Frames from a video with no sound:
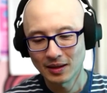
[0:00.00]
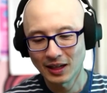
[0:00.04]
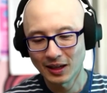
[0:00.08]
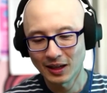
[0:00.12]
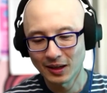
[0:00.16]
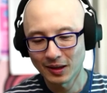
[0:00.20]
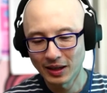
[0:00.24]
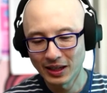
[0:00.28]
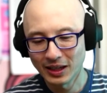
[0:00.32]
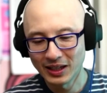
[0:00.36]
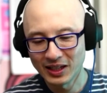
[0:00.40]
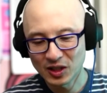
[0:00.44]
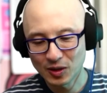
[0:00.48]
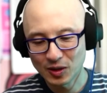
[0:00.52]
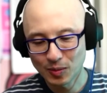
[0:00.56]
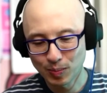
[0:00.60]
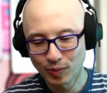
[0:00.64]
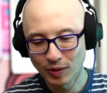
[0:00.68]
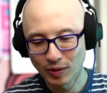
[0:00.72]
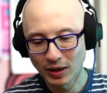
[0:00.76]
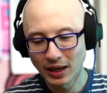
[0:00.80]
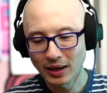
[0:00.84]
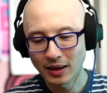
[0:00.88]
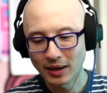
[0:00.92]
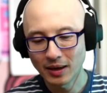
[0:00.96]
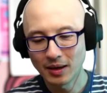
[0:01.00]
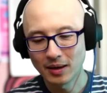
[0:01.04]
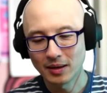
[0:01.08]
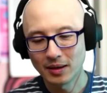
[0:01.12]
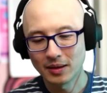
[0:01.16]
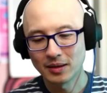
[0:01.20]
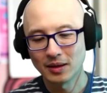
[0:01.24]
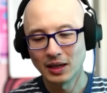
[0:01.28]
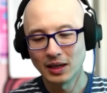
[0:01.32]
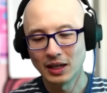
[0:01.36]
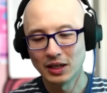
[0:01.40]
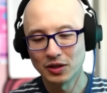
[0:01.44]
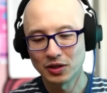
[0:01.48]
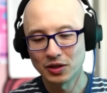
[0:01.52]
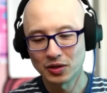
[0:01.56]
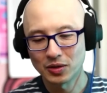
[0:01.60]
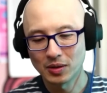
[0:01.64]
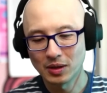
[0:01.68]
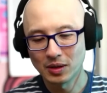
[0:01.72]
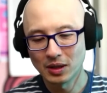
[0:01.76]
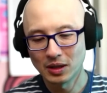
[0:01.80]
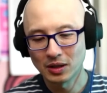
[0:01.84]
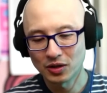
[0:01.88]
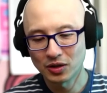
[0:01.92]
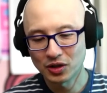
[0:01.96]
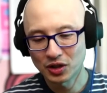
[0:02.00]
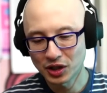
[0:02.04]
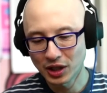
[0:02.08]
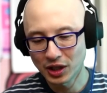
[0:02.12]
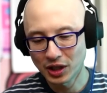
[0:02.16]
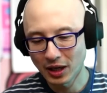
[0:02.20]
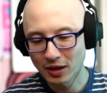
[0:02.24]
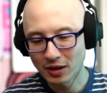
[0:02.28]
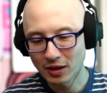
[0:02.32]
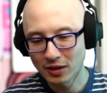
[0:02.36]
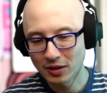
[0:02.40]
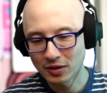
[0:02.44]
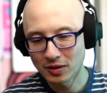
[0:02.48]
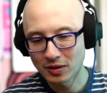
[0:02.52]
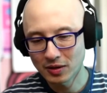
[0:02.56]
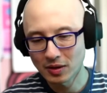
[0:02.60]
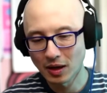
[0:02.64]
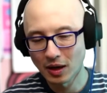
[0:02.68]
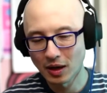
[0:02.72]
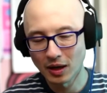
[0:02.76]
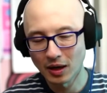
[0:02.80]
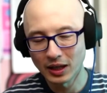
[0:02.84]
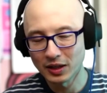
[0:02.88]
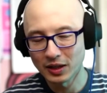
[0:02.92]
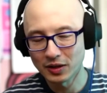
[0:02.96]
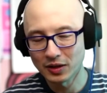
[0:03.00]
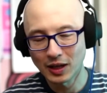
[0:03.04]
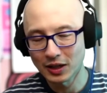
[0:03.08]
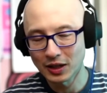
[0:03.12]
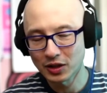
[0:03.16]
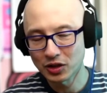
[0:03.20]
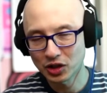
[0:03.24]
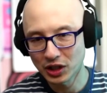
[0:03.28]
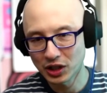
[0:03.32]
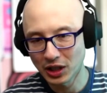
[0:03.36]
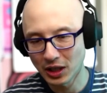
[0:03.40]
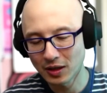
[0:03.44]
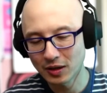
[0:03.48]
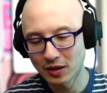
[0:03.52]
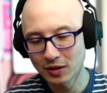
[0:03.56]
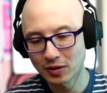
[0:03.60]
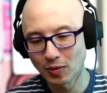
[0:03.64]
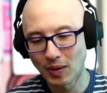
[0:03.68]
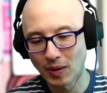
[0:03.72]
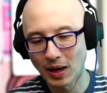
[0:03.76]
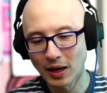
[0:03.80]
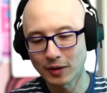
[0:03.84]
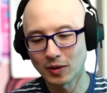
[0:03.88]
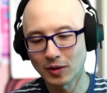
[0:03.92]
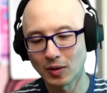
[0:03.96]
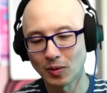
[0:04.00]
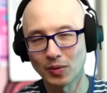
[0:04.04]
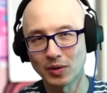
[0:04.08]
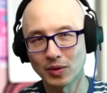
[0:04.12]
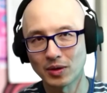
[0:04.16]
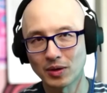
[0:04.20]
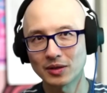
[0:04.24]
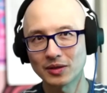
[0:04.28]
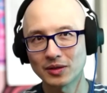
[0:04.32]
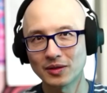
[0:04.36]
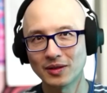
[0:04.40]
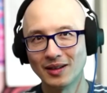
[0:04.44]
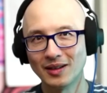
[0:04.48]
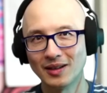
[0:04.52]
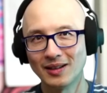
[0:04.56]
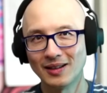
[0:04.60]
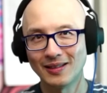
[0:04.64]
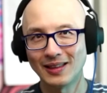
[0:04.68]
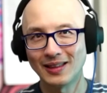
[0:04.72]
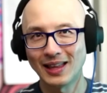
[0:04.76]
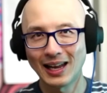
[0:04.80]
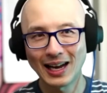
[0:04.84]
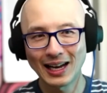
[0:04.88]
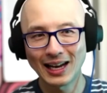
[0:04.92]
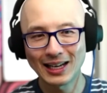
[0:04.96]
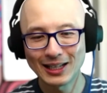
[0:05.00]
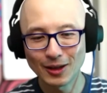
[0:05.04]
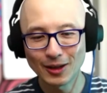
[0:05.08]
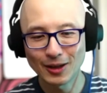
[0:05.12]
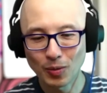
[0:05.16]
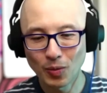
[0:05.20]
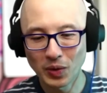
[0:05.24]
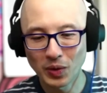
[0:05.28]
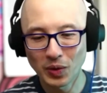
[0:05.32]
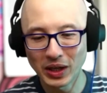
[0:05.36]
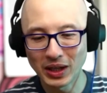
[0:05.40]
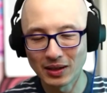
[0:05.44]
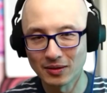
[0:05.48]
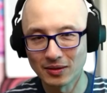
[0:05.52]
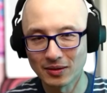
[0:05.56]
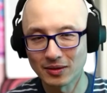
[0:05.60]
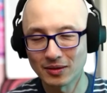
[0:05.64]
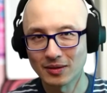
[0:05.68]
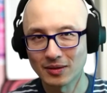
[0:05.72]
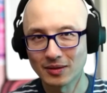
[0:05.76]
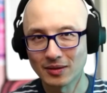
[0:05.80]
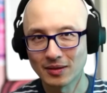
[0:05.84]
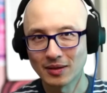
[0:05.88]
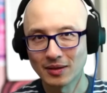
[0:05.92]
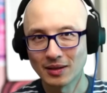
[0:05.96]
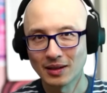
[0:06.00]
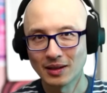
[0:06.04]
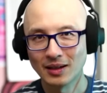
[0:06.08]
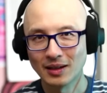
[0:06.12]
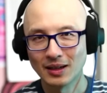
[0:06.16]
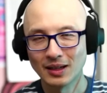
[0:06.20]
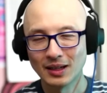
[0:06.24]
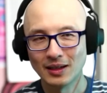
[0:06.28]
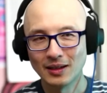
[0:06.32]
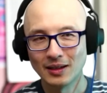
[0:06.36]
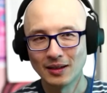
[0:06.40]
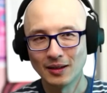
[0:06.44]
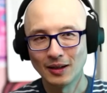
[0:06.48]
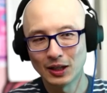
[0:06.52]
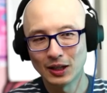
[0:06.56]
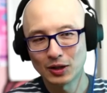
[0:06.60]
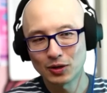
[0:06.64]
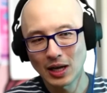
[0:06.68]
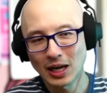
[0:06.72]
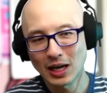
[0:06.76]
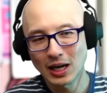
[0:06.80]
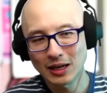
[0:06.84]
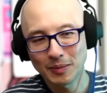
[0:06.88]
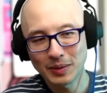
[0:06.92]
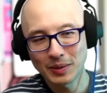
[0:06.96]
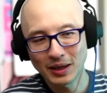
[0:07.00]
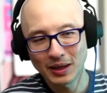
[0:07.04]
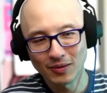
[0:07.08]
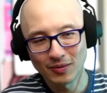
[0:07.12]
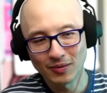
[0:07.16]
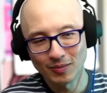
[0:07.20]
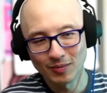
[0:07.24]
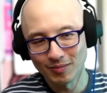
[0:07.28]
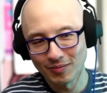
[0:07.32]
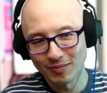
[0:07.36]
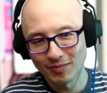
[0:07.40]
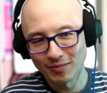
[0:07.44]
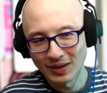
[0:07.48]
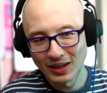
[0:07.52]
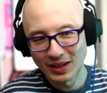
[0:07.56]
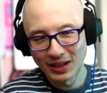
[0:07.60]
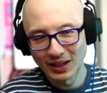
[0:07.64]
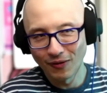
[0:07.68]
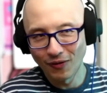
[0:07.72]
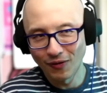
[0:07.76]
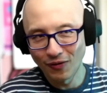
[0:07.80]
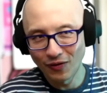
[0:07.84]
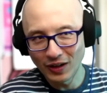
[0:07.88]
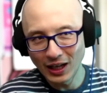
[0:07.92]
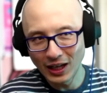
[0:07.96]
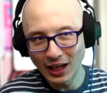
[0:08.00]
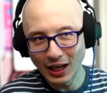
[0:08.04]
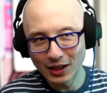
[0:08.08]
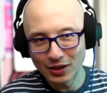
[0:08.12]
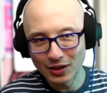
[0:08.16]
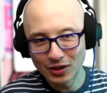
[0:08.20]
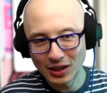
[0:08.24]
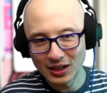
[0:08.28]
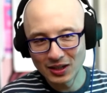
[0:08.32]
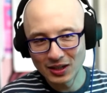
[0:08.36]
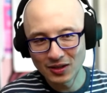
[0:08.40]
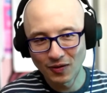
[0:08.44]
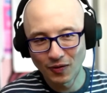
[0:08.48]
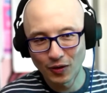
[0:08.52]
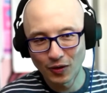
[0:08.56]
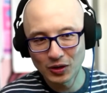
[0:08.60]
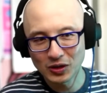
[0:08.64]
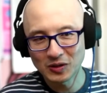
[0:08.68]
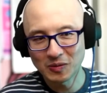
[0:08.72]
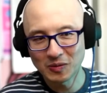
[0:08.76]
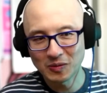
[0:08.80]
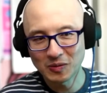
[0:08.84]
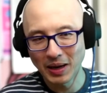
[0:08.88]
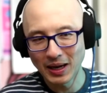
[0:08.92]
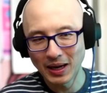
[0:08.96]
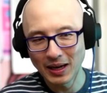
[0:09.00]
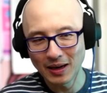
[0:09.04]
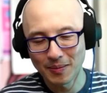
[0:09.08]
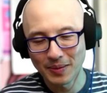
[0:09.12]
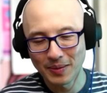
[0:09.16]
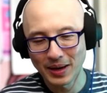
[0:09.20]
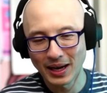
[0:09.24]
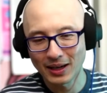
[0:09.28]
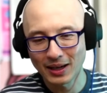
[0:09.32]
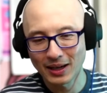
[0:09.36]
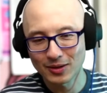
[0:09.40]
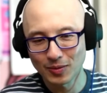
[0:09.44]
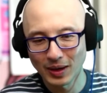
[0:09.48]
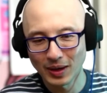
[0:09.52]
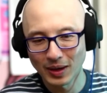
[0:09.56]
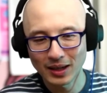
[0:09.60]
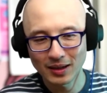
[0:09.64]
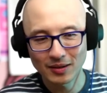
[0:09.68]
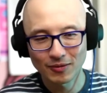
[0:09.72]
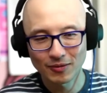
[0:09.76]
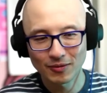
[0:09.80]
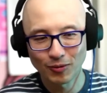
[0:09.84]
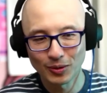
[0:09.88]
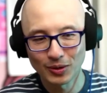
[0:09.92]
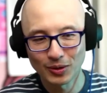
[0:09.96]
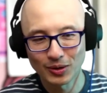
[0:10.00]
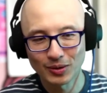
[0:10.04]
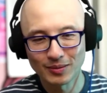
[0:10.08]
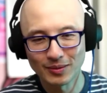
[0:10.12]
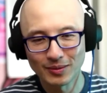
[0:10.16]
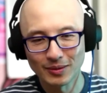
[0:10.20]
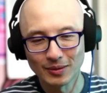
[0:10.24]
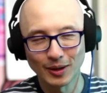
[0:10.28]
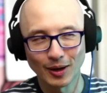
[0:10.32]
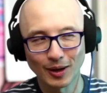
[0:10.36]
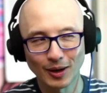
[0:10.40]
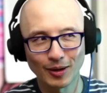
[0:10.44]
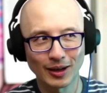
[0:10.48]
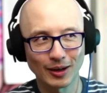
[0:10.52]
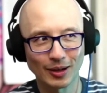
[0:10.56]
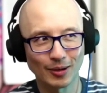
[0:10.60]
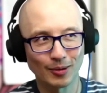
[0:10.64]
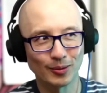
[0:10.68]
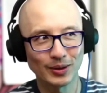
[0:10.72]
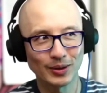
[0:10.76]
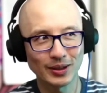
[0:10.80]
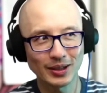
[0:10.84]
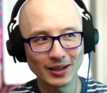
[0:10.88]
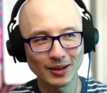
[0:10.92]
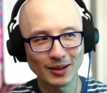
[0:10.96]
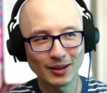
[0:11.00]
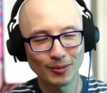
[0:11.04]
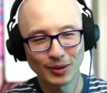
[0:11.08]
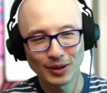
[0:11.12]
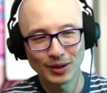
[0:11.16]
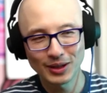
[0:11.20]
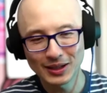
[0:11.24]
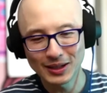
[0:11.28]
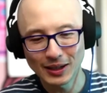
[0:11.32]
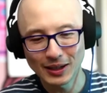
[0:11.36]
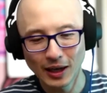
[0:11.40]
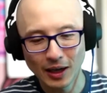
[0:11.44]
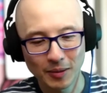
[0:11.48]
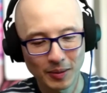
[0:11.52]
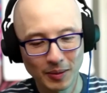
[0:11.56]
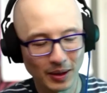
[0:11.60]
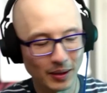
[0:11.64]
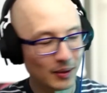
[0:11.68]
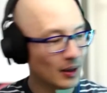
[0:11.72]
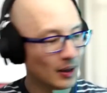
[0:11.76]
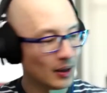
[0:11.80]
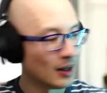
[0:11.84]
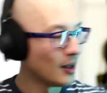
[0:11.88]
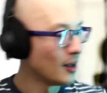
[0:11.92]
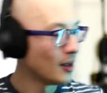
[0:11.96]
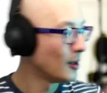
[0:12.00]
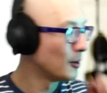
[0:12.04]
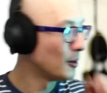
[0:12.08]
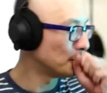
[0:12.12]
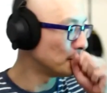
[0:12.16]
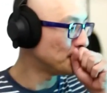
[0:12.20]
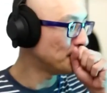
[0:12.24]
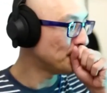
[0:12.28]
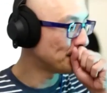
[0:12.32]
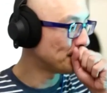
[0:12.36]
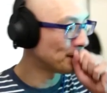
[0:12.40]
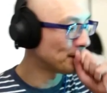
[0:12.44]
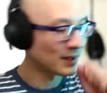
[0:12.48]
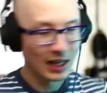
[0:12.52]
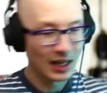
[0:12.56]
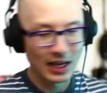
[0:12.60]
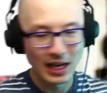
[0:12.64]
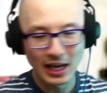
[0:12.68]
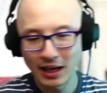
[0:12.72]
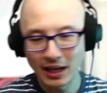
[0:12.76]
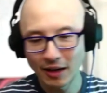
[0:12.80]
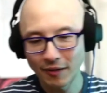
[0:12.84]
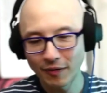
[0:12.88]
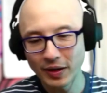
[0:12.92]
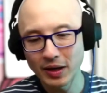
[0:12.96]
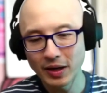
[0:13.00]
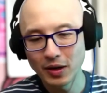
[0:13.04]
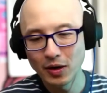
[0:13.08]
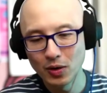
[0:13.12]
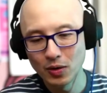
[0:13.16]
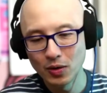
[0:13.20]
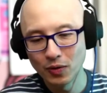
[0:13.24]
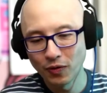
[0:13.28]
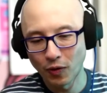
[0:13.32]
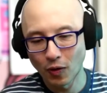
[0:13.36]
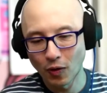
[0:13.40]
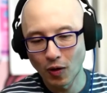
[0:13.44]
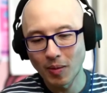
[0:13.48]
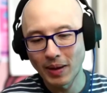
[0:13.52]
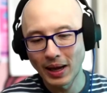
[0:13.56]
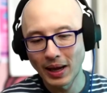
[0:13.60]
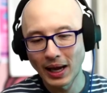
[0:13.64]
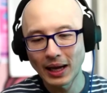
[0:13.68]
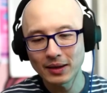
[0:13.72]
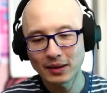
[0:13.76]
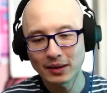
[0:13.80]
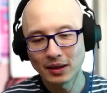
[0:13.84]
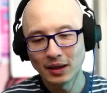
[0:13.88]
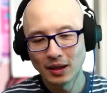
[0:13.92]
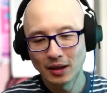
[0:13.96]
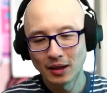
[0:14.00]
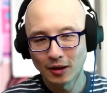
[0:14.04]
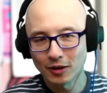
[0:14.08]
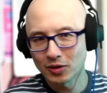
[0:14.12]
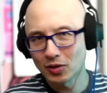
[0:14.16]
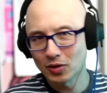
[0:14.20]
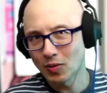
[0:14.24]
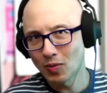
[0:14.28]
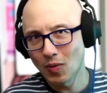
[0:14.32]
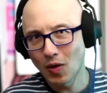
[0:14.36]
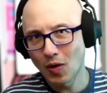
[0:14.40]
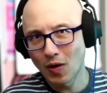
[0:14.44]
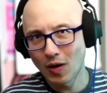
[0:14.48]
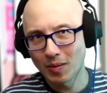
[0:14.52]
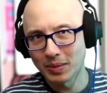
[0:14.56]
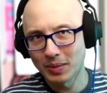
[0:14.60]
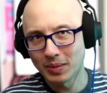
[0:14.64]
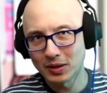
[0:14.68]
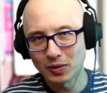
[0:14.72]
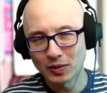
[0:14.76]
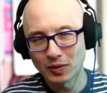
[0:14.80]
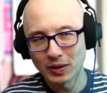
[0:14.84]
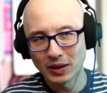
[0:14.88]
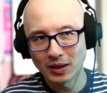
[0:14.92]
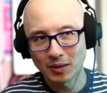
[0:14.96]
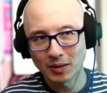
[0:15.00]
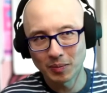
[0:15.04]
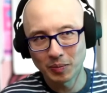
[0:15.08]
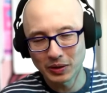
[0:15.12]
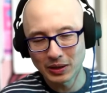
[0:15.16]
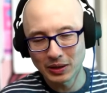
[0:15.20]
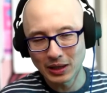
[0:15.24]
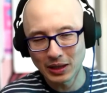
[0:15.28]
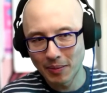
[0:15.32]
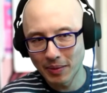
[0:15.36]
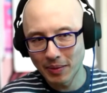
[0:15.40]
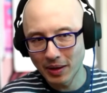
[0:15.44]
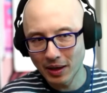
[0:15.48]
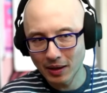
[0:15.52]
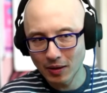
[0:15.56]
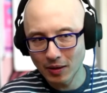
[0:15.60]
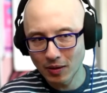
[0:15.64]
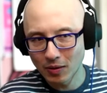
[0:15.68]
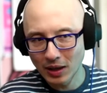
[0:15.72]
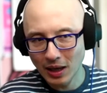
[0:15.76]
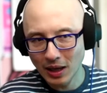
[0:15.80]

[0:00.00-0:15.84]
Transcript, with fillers: that is spread and shares, is shared throughout the world, that idea wins. Let's talk about VHS versus Betamax, right? For they're like, what is he talking about? In every new format, there's a war between the predominant